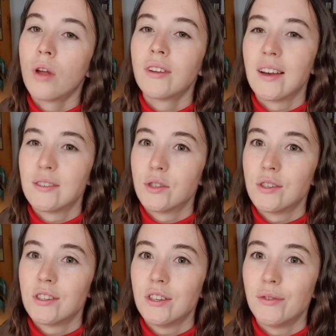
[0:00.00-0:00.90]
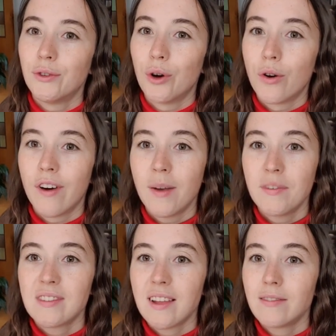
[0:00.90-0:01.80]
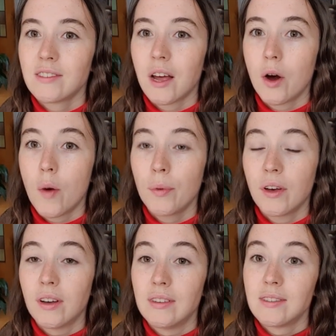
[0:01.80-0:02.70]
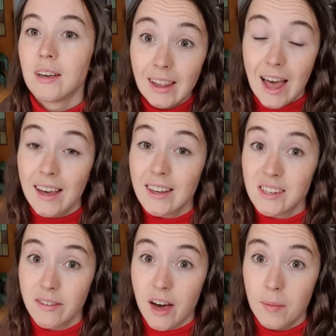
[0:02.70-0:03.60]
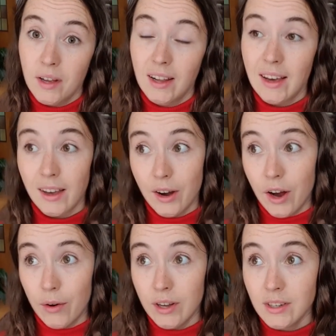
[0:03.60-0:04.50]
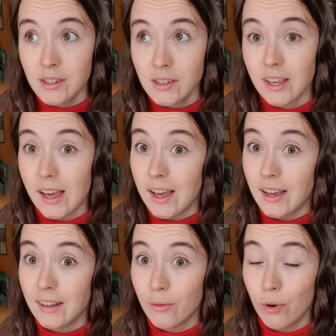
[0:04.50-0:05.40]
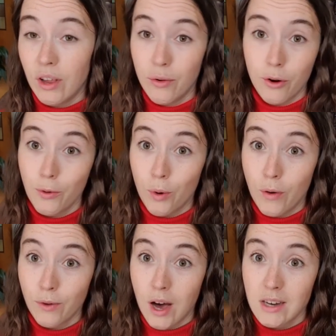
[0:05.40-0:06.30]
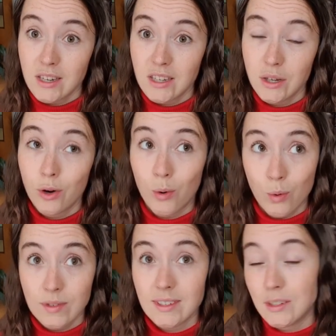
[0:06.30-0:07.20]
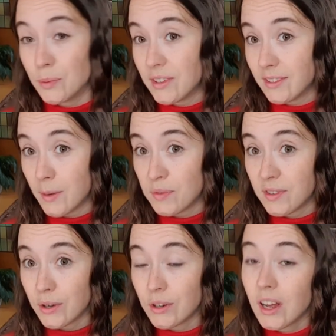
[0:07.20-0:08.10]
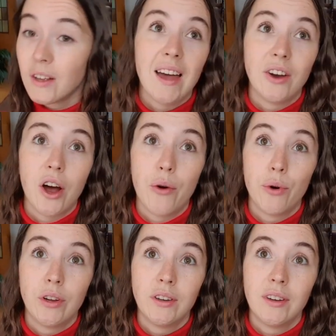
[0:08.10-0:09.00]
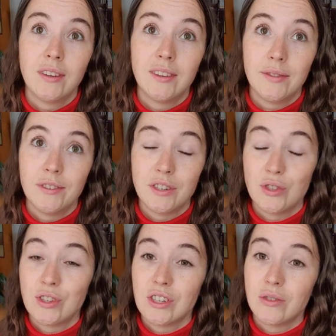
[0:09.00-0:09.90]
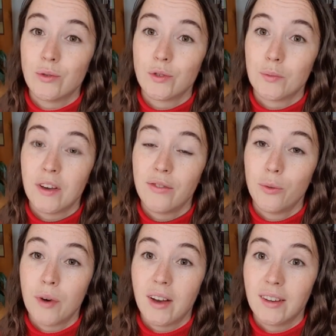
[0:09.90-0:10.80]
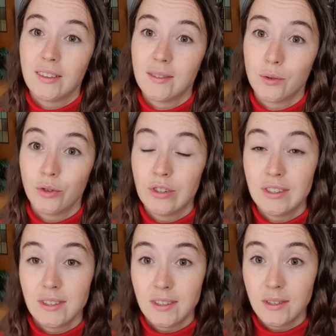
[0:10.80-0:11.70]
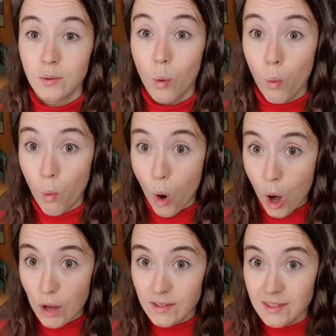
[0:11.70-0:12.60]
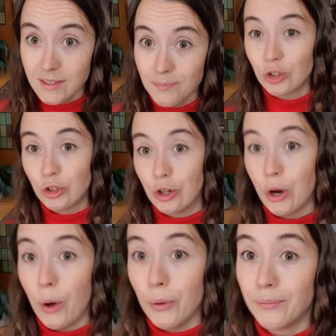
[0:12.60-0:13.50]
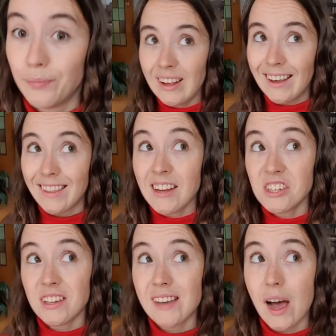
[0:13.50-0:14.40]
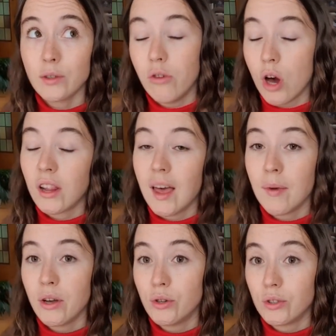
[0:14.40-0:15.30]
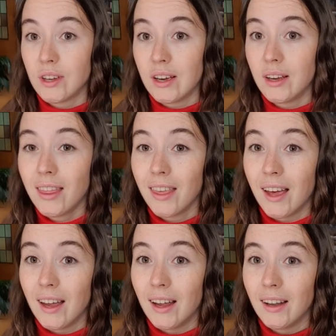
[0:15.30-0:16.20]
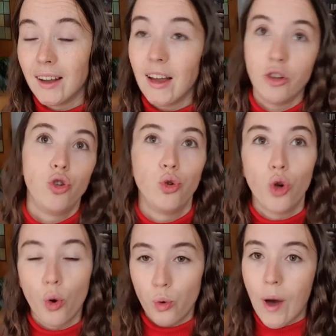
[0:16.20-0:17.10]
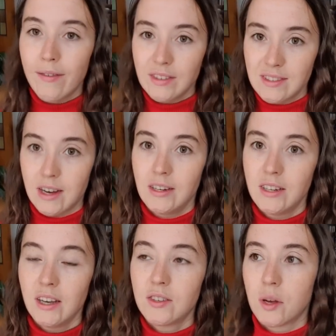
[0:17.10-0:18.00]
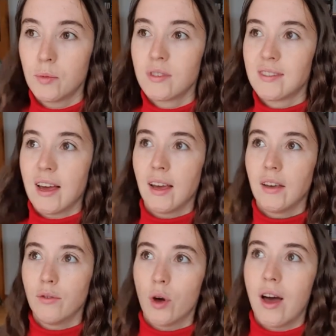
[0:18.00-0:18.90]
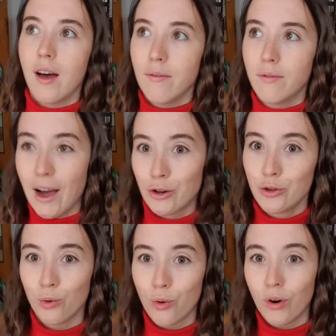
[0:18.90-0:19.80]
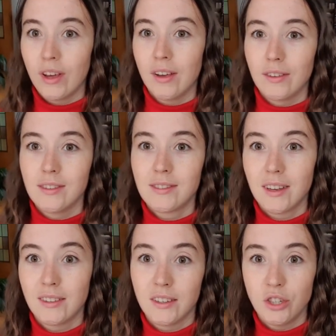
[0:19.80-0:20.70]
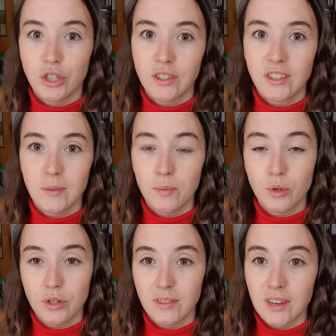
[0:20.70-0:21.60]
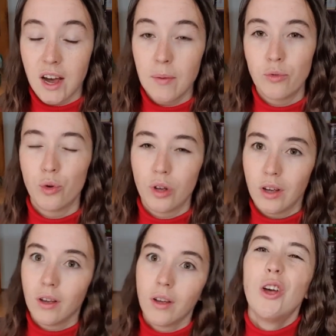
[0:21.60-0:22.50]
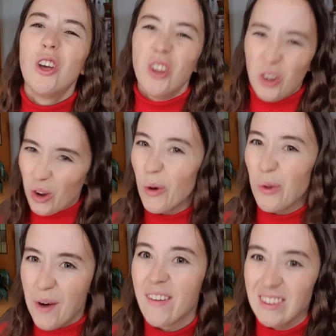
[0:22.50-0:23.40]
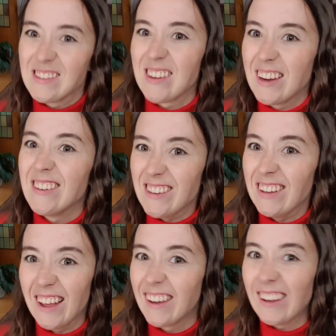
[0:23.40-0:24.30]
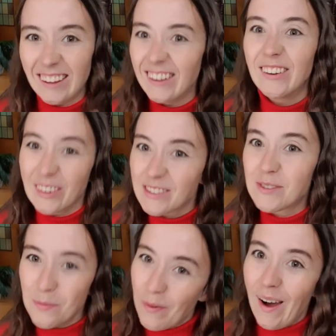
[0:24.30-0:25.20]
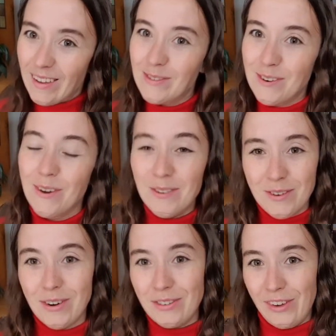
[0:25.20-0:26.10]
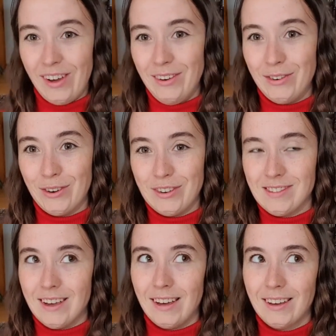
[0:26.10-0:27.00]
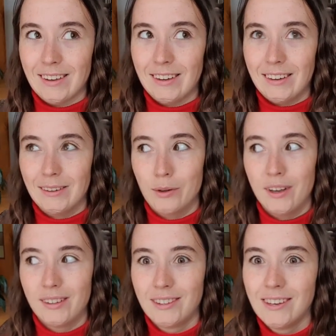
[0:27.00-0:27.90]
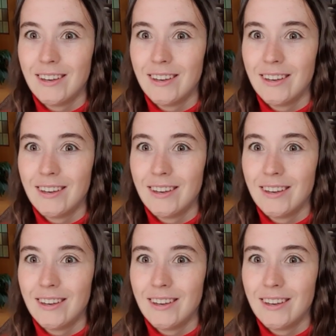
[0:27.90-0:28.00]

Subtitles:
blood tests to see if your vitamins levels are up, because lacking D vitamin, lacking iron can really throw you off guard. It can cause a depressive episode, and iron deficiency also makes your panic disorder and dizziness worse. So get that checked out. If you are cleared by your doctor, then, and you know you have anxiety, so I'm not saying if you have actual chronic illness that they just keep pushing aside. I'm talking, you know, you have anxiety, like you're not surprised when you go to the doctor and your doctor is like, oh well,